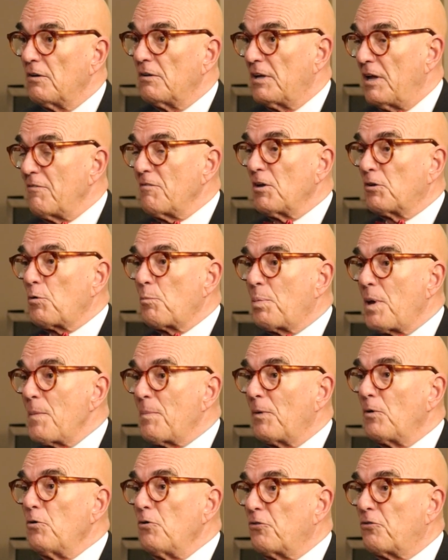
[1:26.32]
giving it to
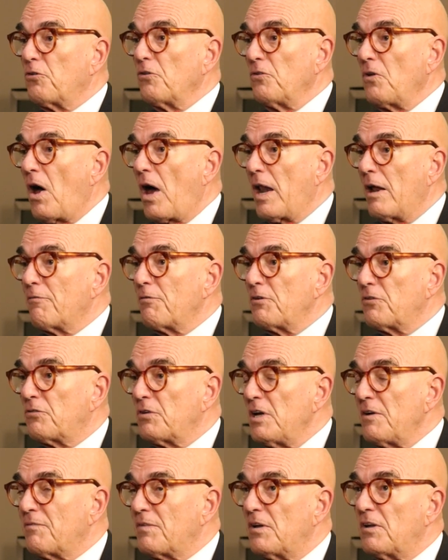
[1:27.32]
people who should not have
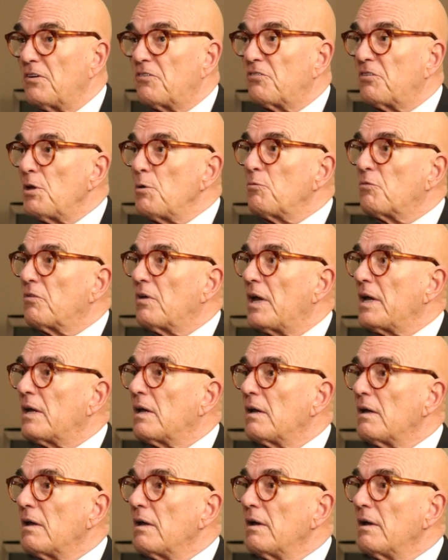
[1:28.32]
received it. It seems like,